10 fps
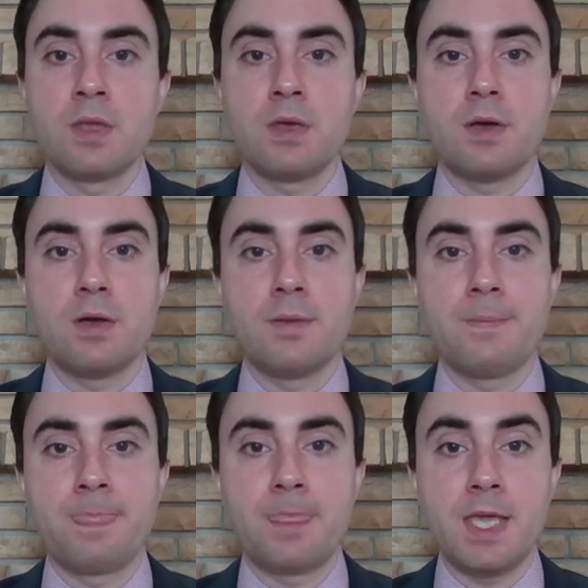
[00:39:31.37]

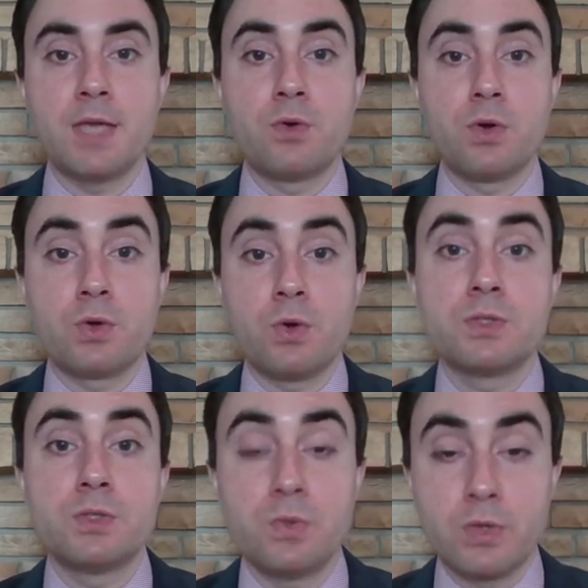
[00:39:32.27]
The acorn grows into an